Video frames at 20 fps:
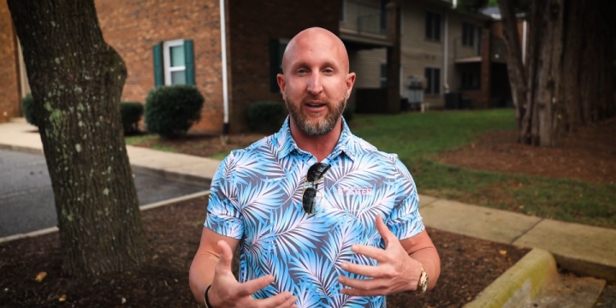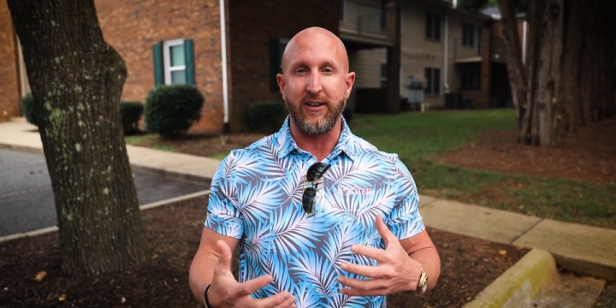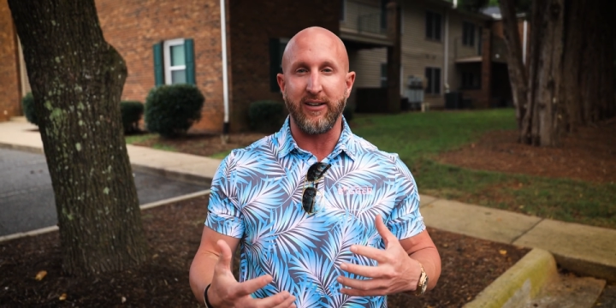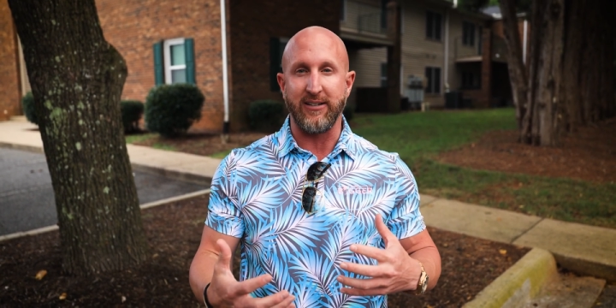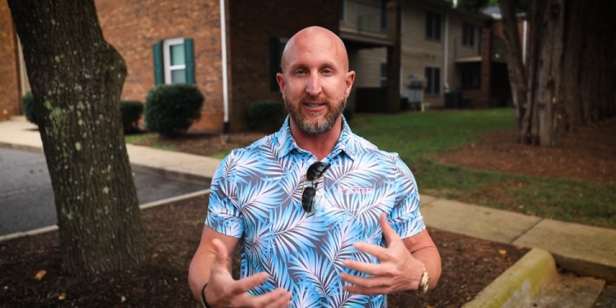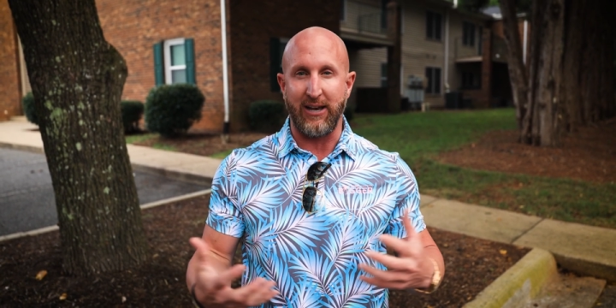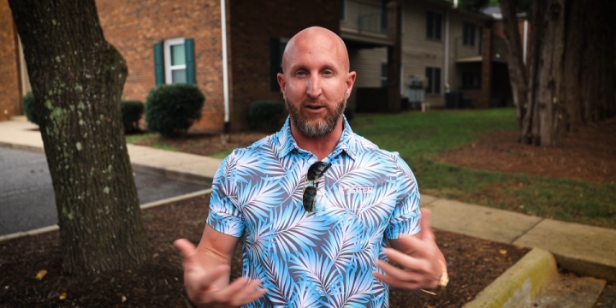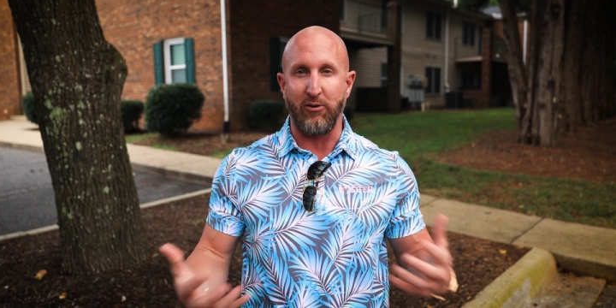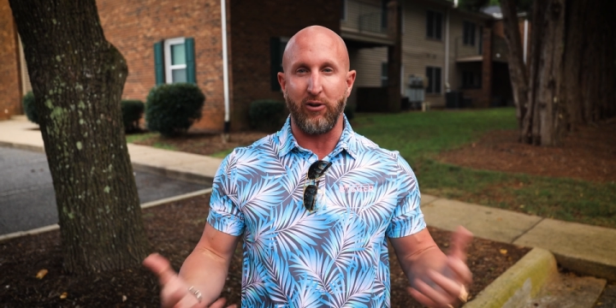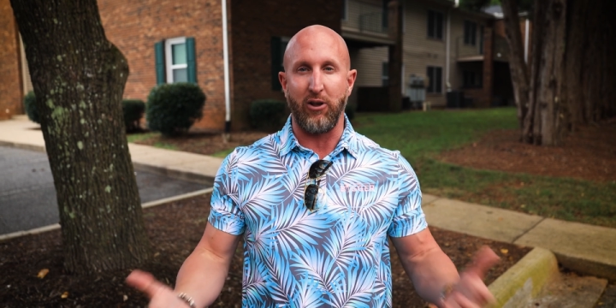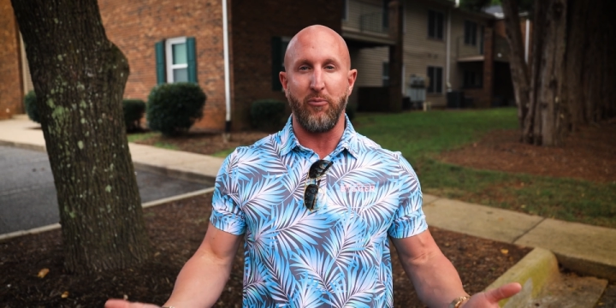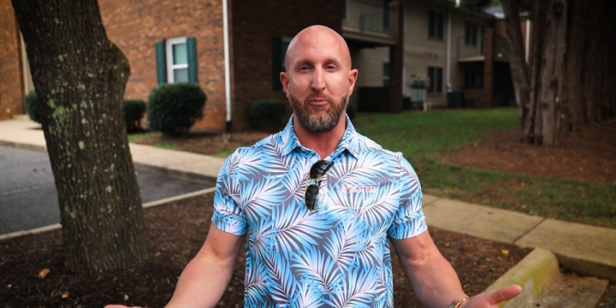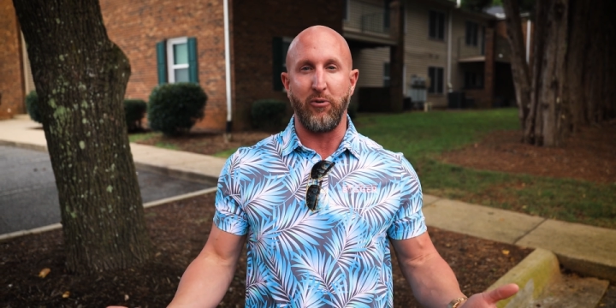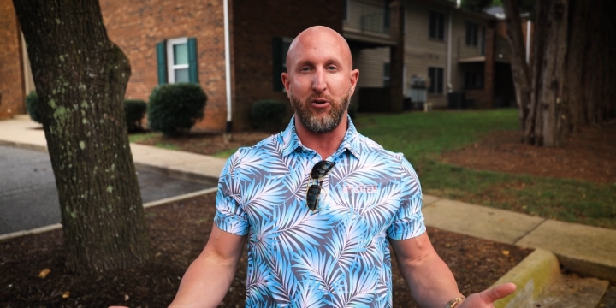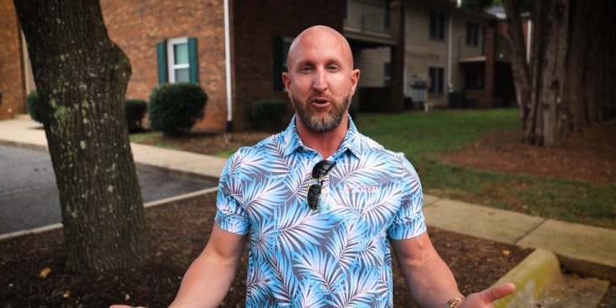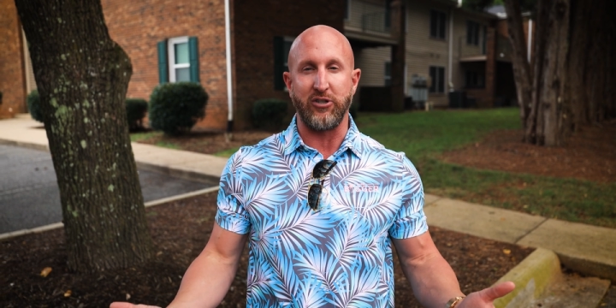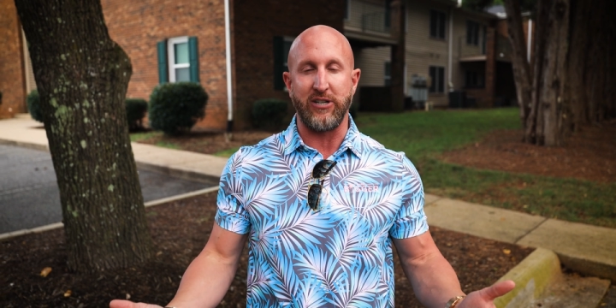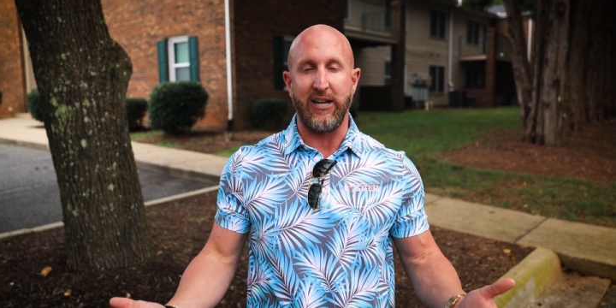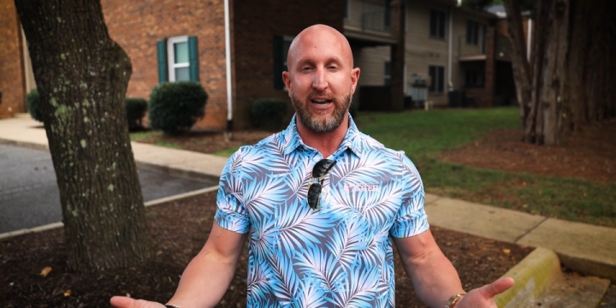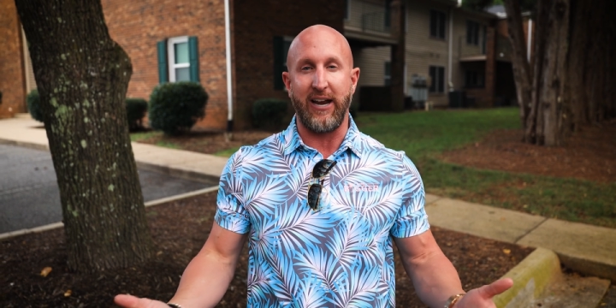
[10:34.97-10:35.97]
because that will help me
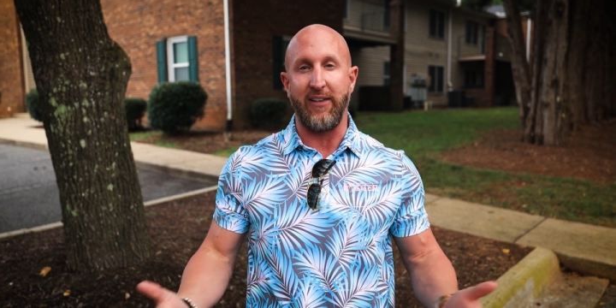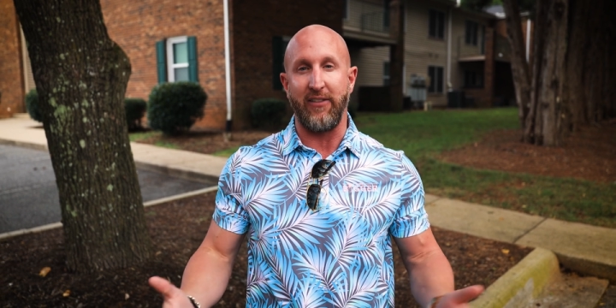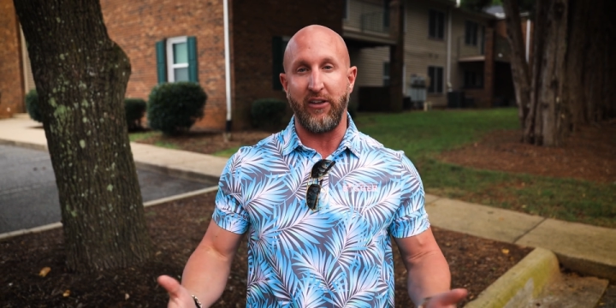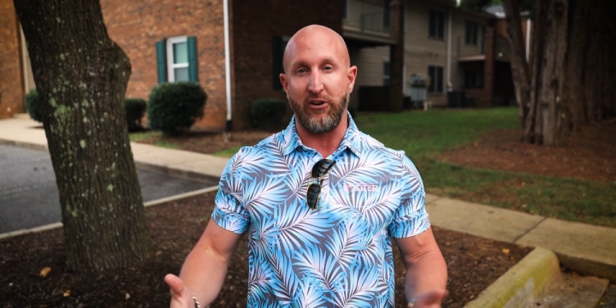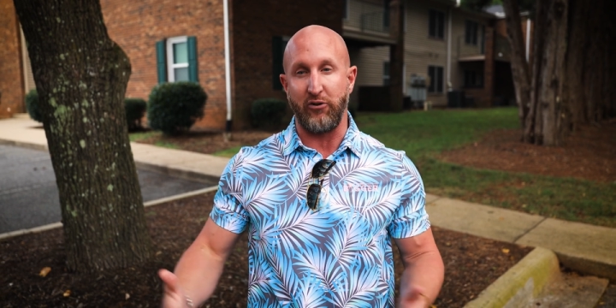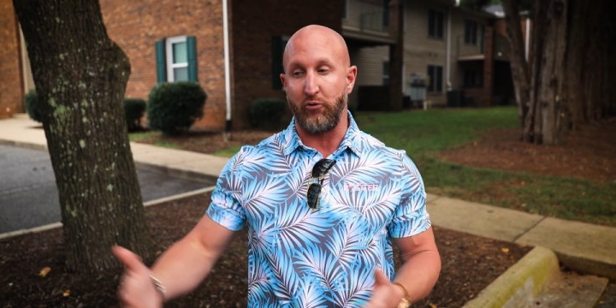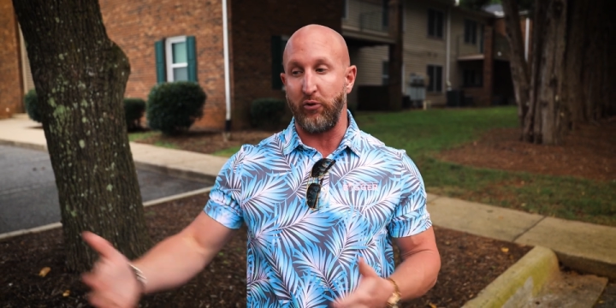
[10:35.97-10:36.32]
understand how they